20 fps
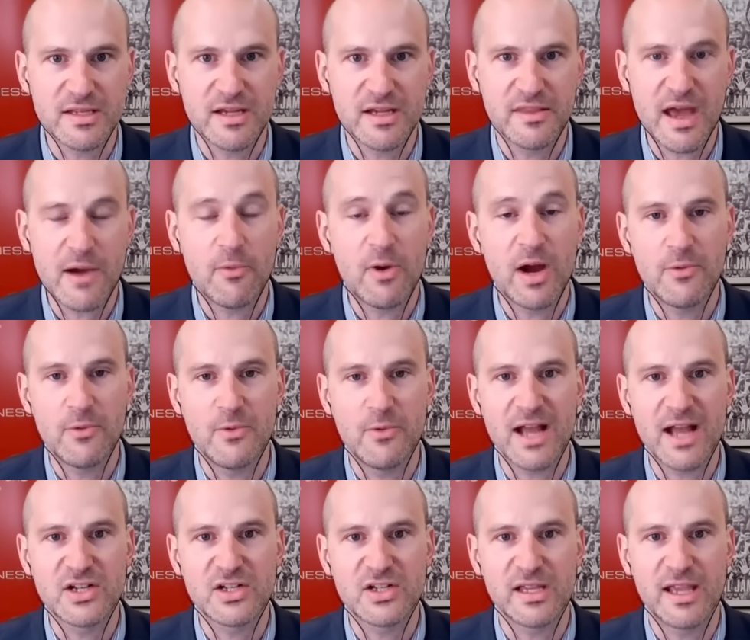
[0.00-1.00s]
So that way
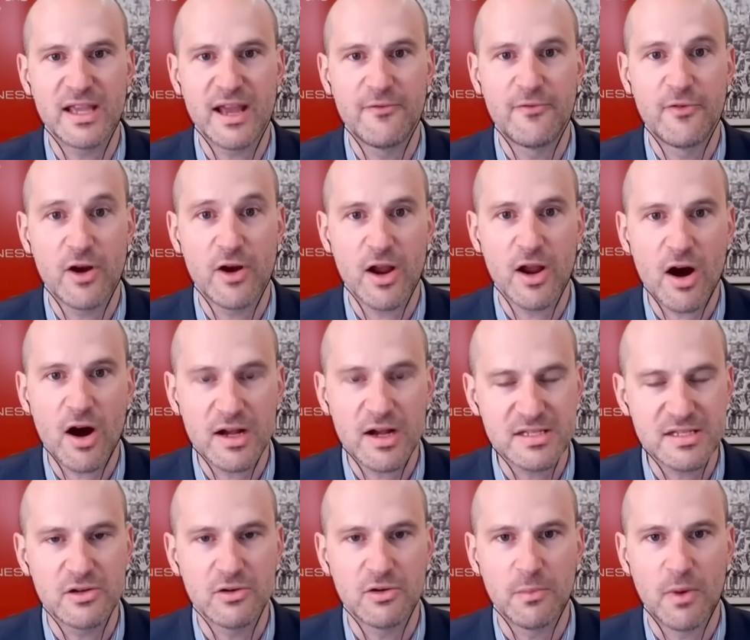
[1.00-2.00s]
we actually get very
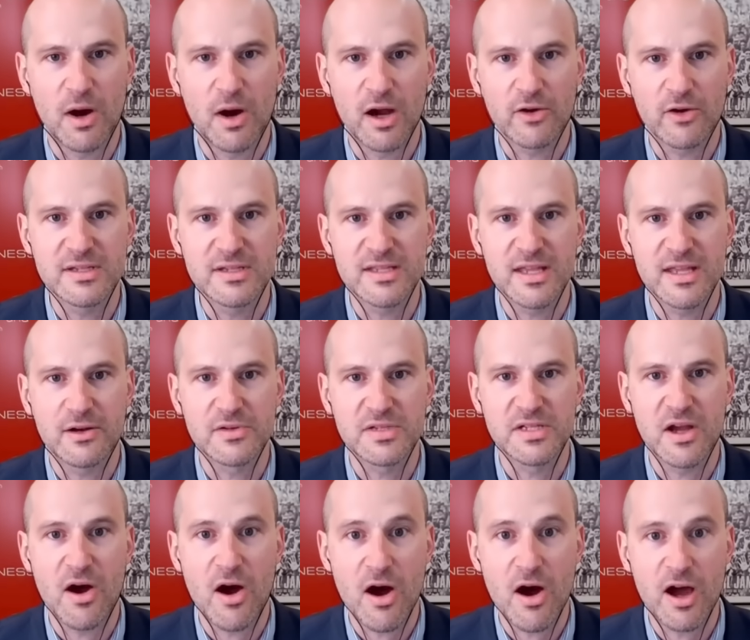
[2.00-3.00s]
high-skilled migrants that
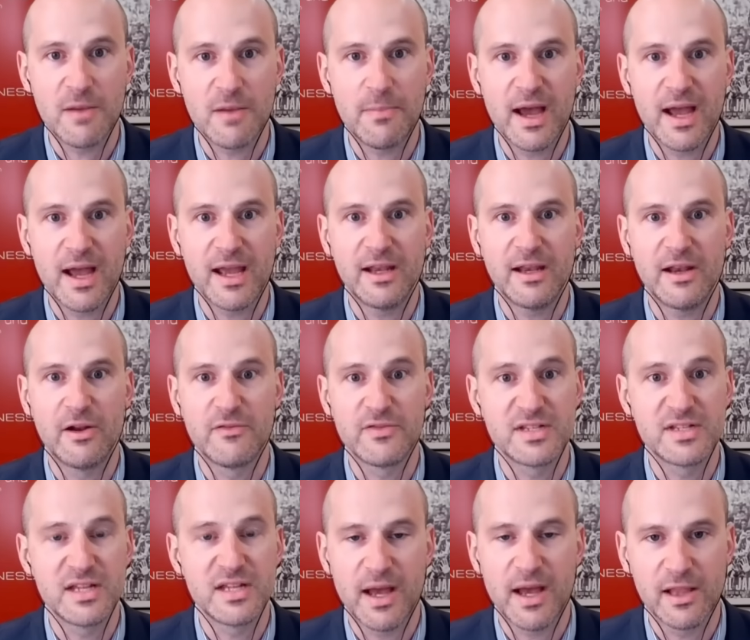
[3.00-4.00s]
also high paid and
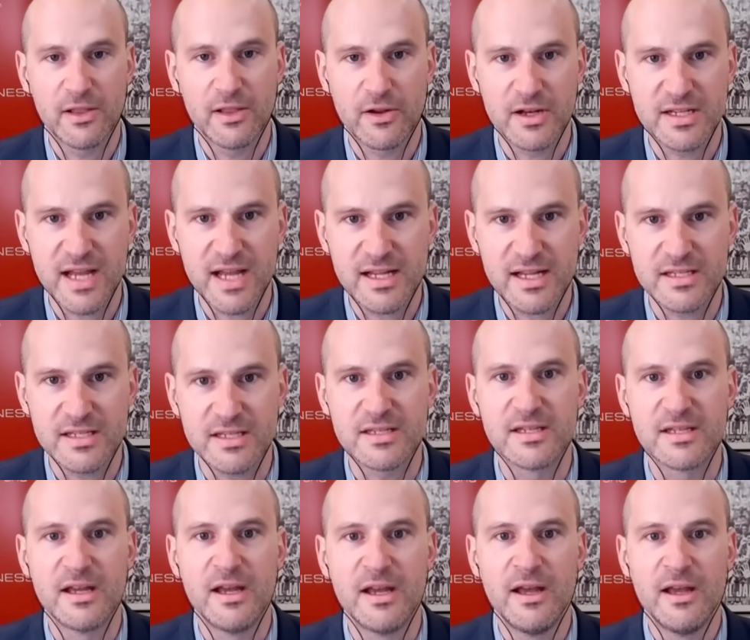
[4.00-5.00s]
obviously pay a lot of
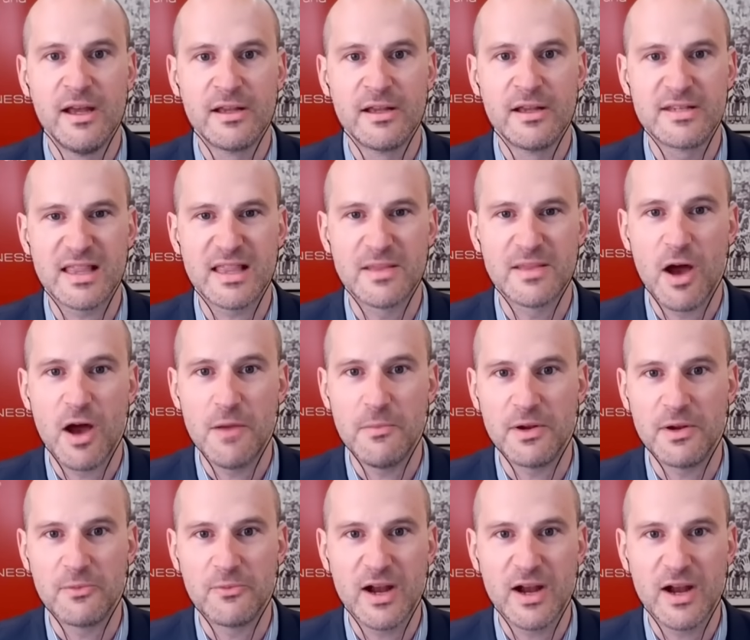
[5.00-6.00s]
taxes. Because at the
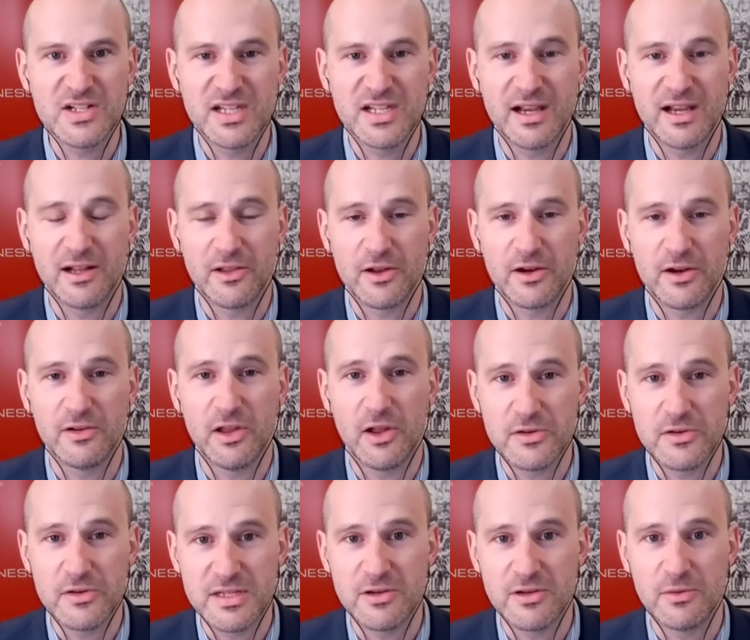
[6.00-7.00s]
moment, we're actually getting a lot of
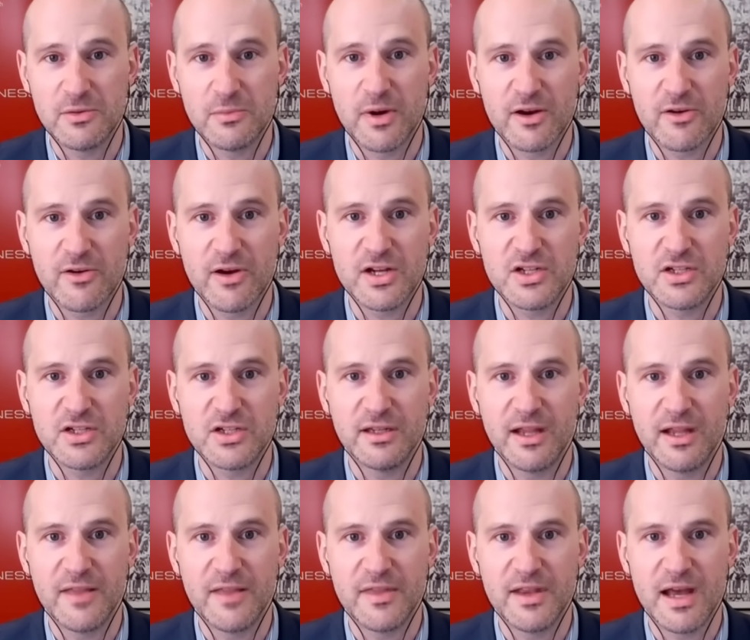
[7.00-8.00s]
low-skilled migration
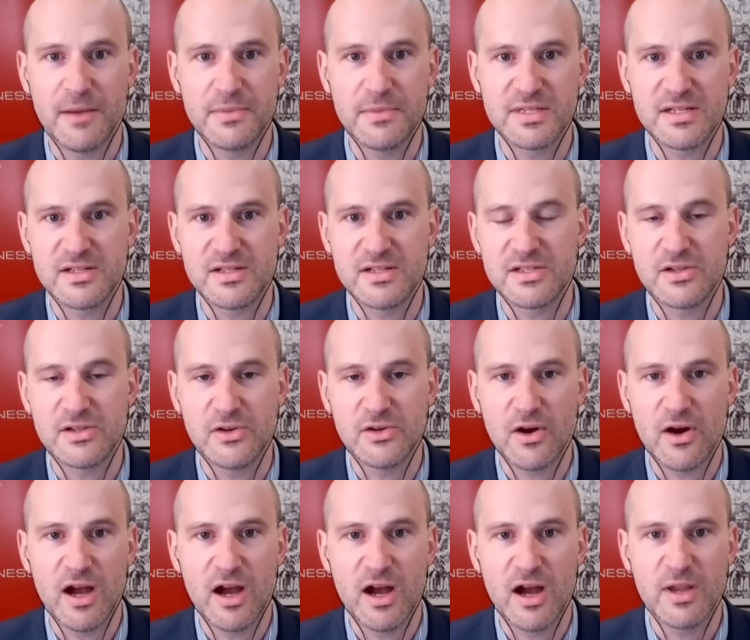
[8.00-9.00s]
and the numbers are just too
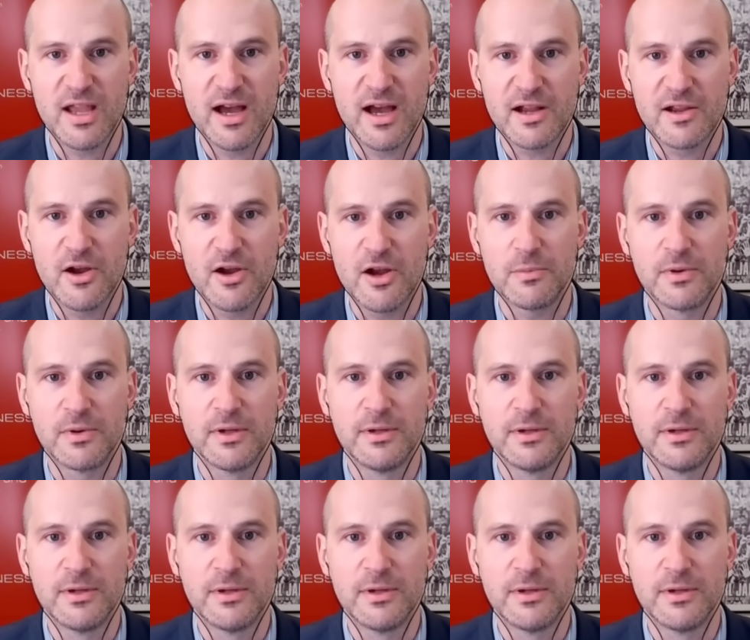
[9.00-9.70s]
high and we can't cope.